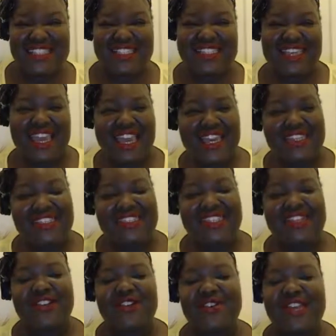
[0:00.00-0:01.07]
the text
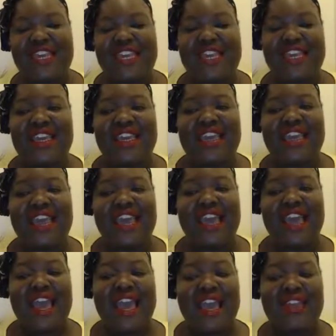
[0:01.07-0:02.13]
and looking
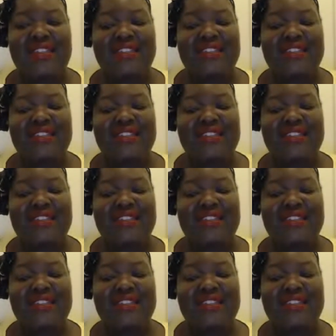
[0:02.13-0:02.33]
at